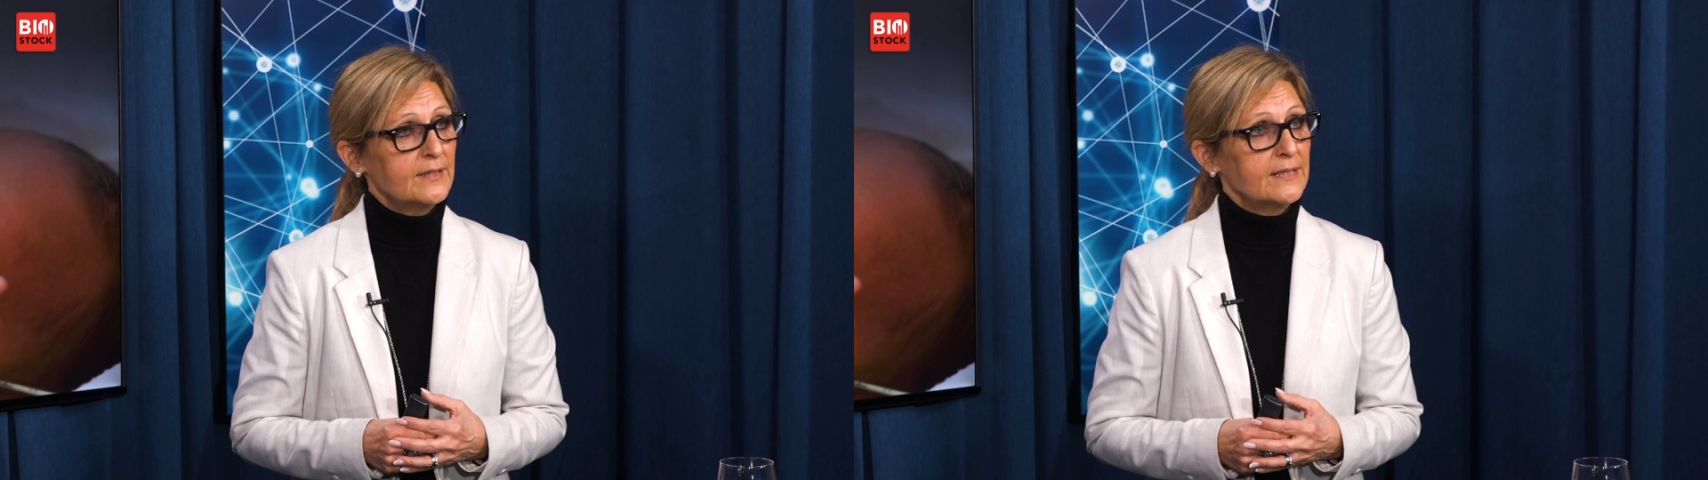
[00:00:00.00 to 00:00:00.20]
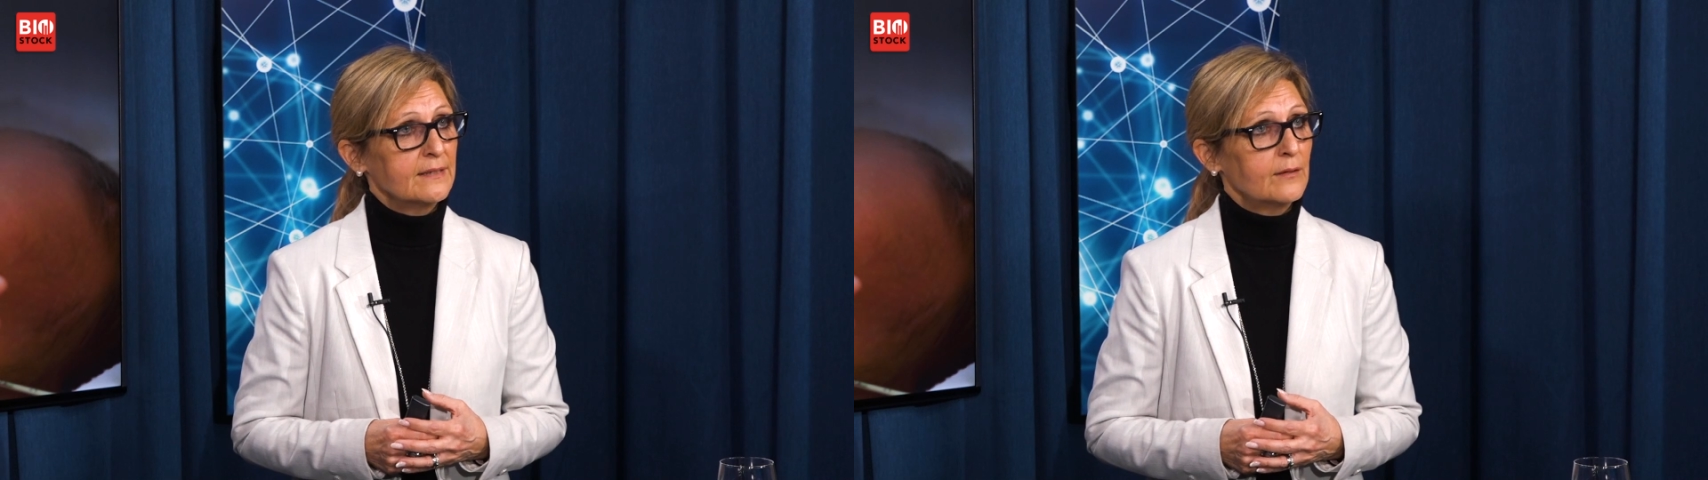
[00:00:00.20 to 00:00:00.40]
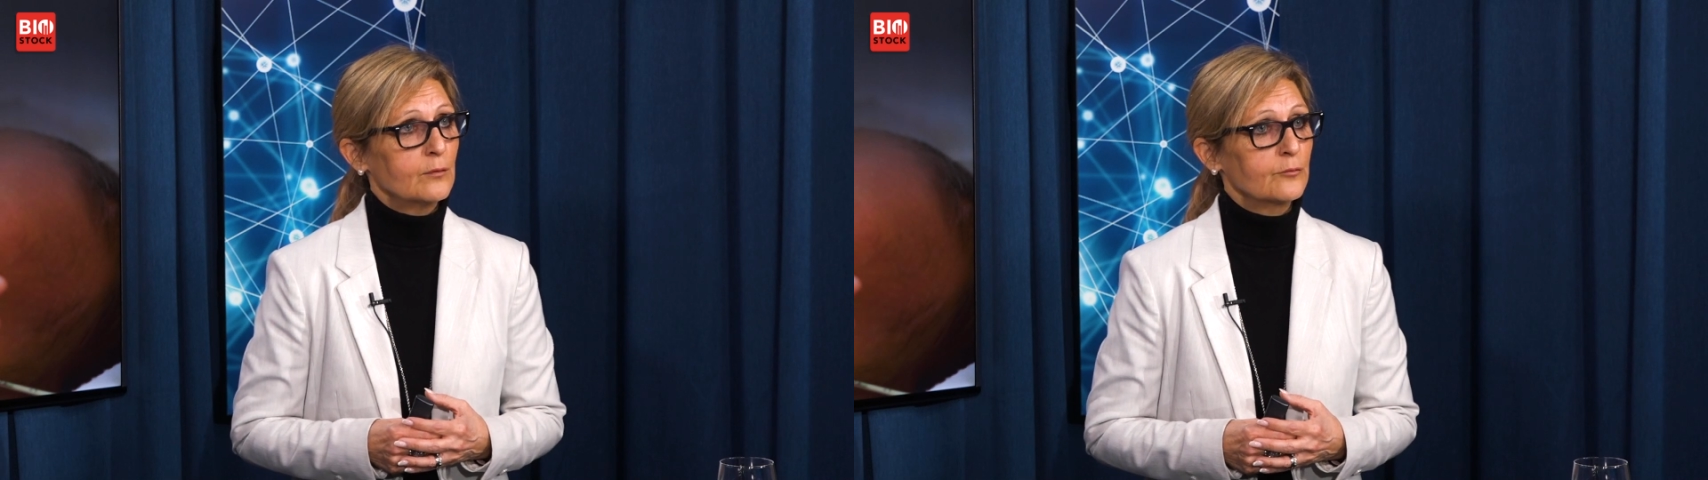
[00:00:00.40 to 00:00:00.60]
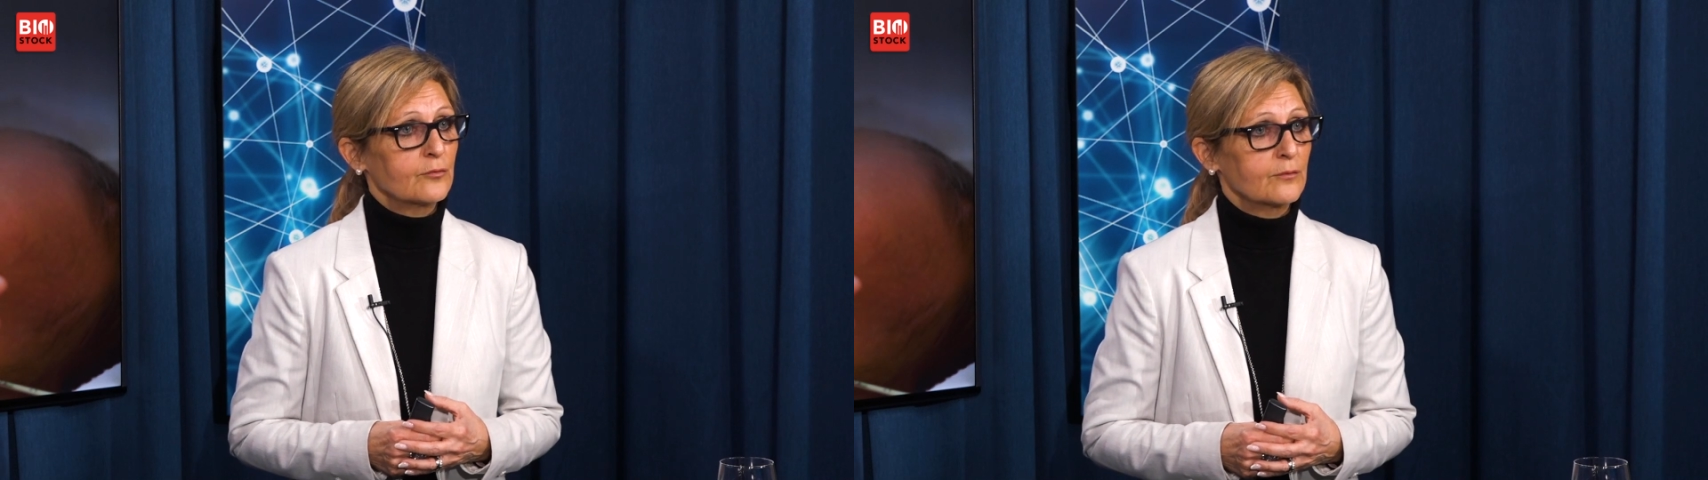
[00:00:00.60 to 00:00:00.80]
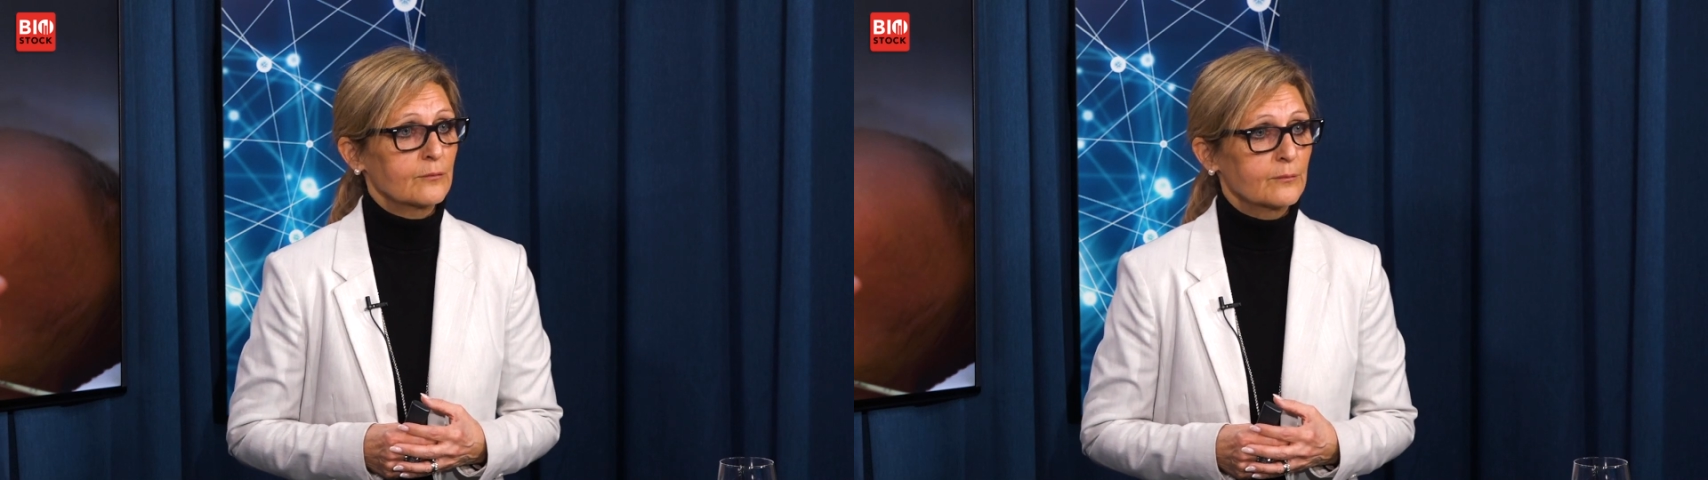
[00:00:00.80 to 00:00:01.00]
and
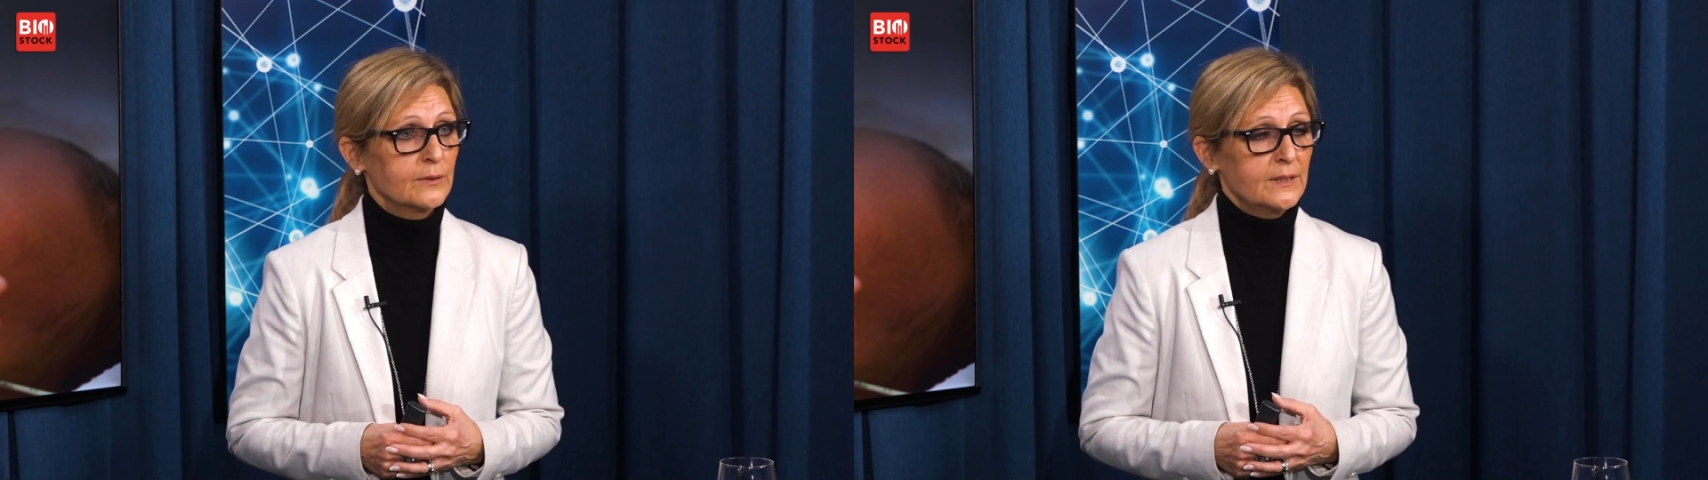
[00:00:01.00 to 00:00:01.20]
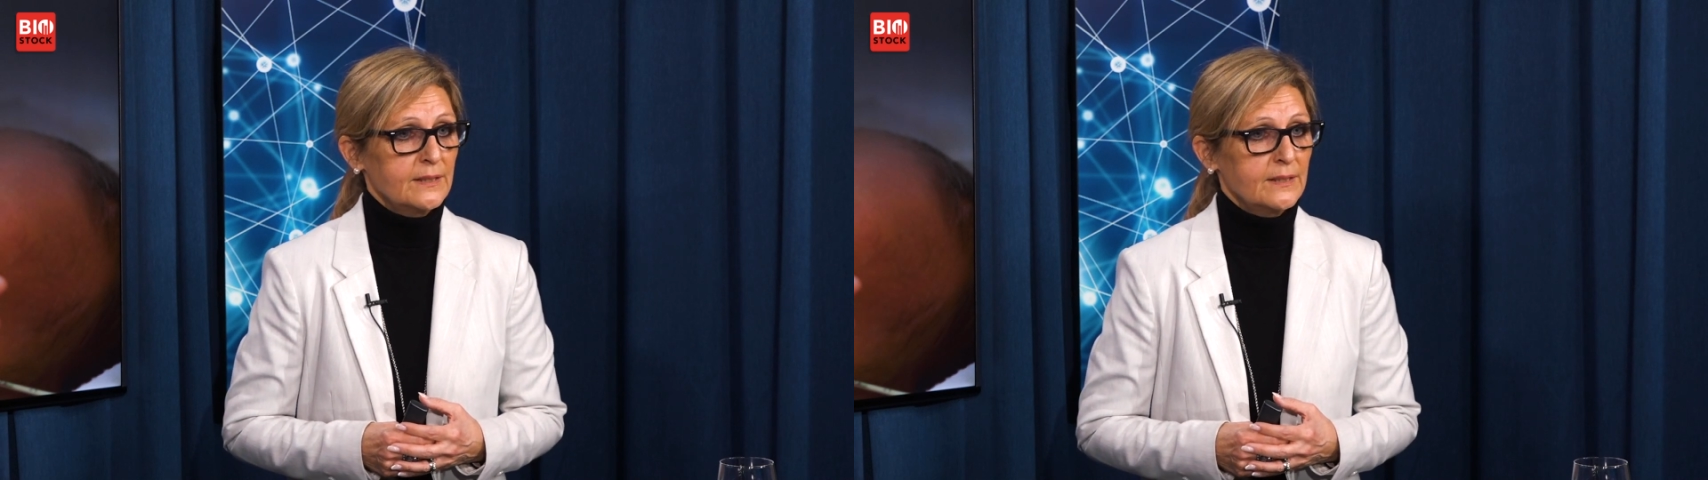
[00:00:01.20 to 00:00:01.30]
also